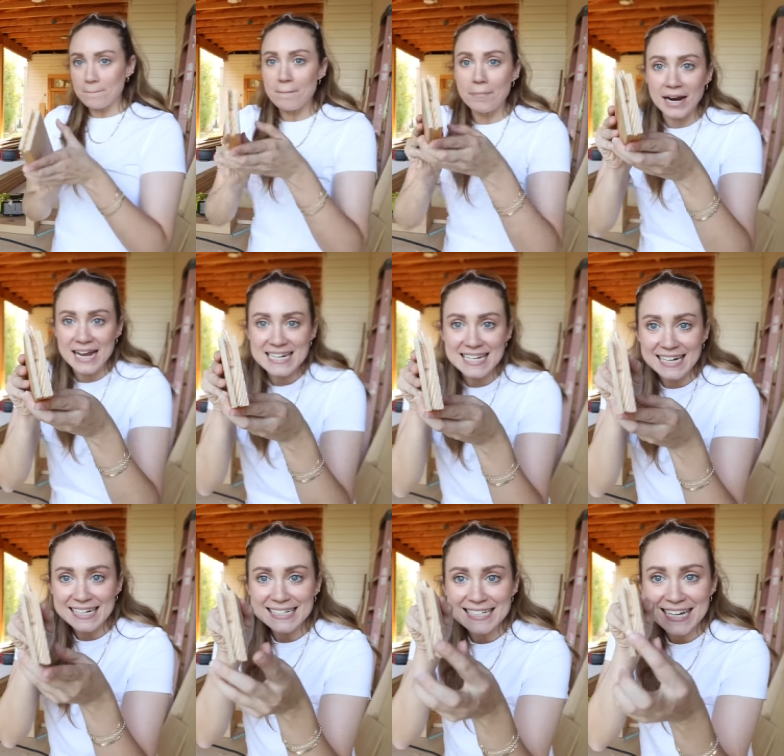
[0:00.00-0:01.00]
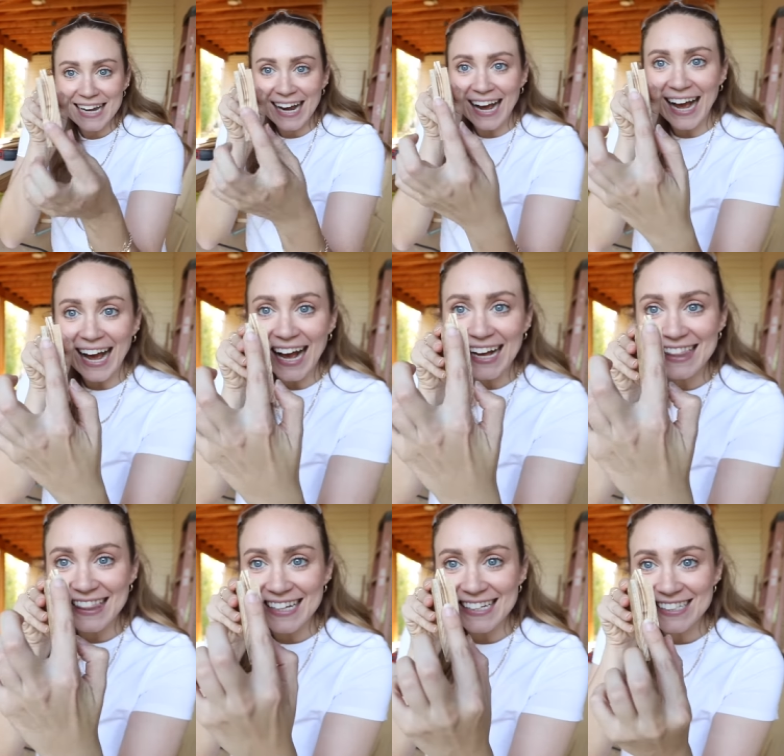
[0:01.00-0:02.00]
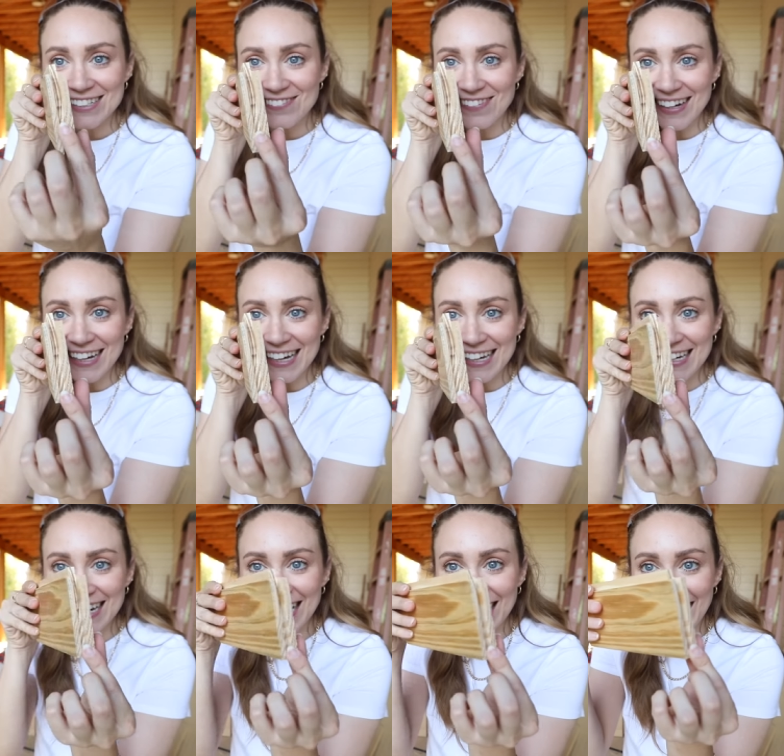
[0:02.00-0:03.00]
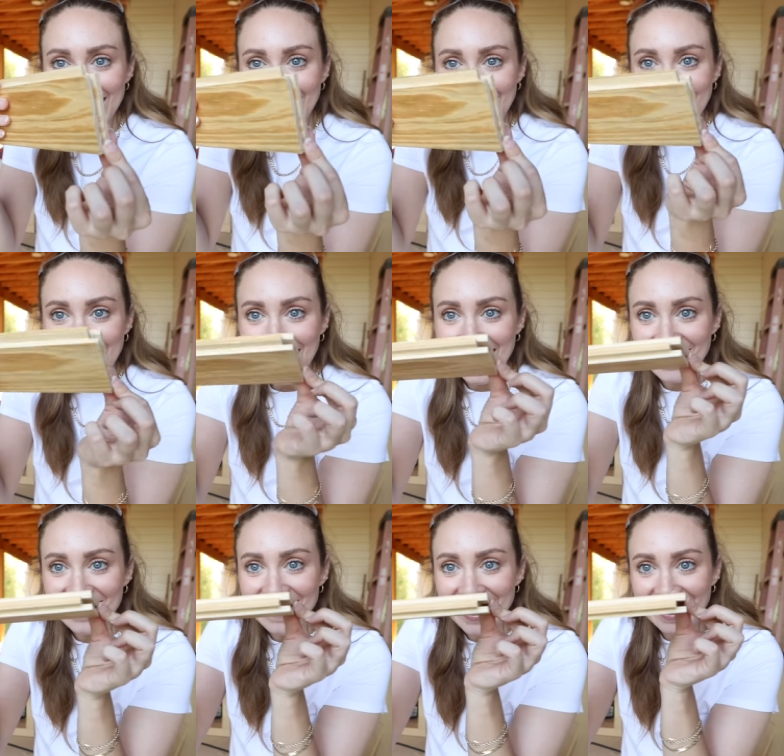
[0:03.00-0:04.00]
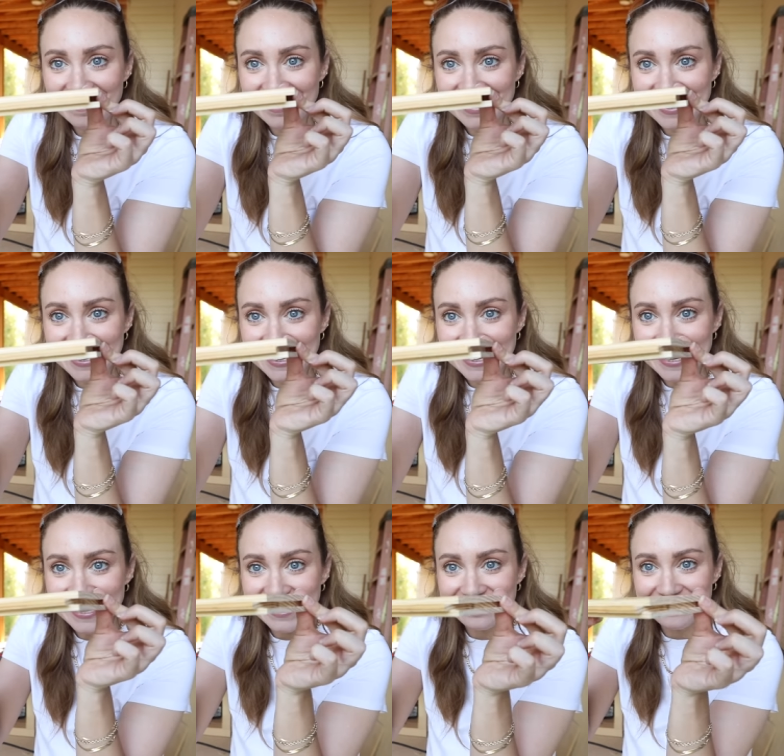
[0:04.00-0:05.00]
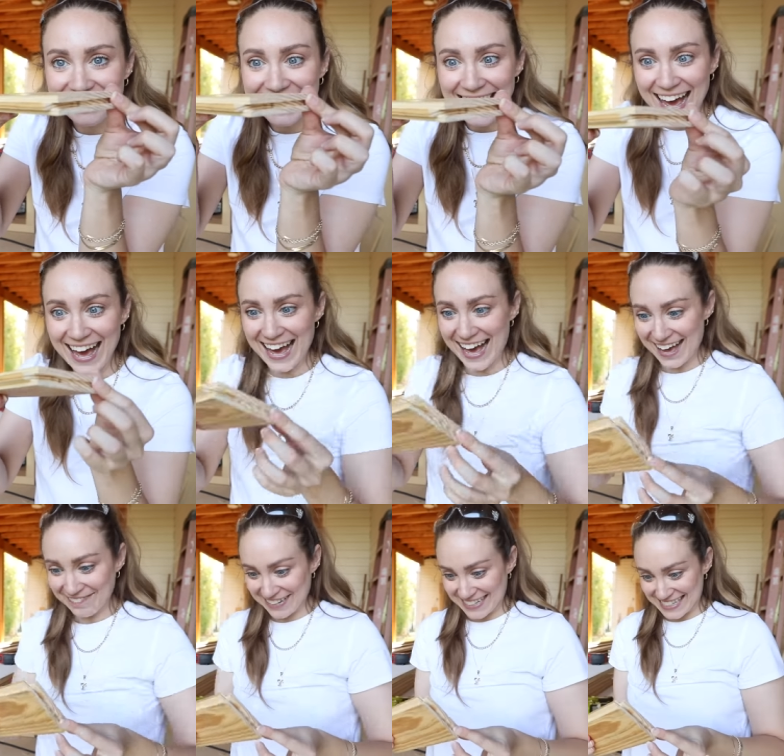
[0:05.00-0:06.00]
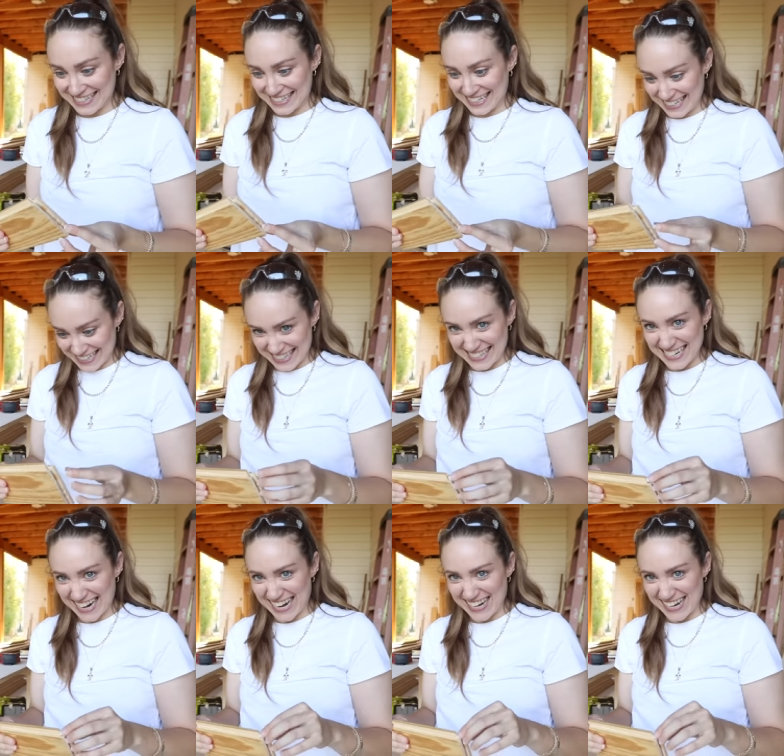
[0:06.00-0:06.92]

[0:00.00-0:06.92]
but I did it. This one and that one, and we have a system.